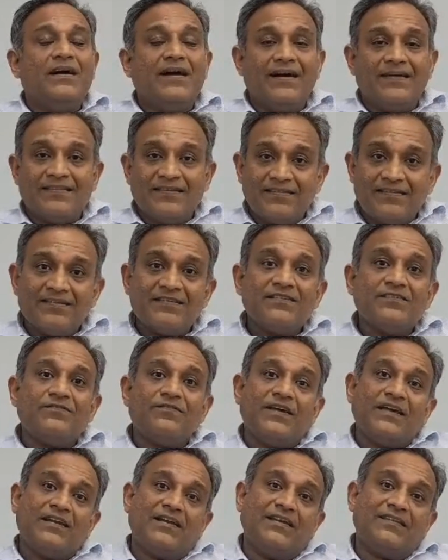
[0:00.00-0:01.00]
I think this is
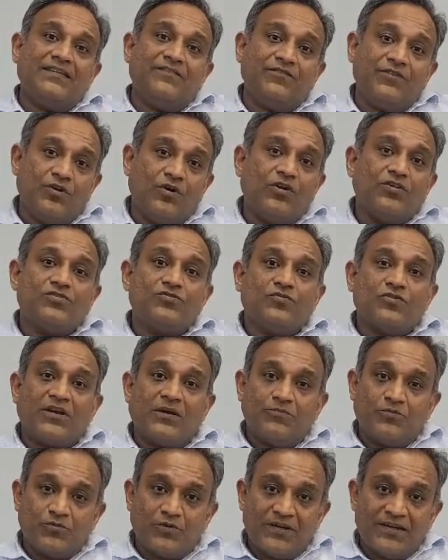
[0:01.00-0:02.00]
where I think we all should
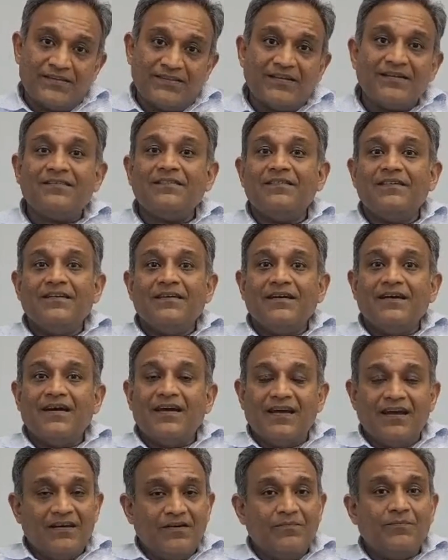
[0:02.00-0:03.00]
come together
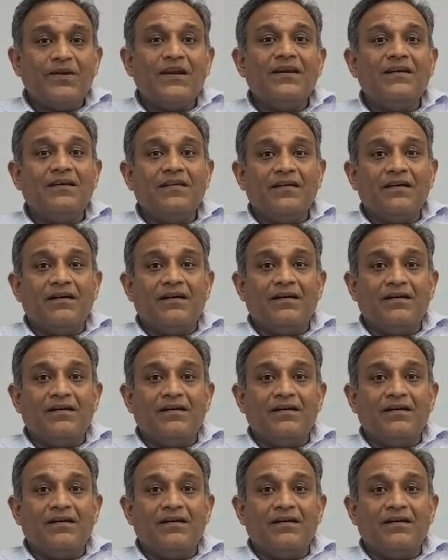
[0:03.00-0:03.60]
and build,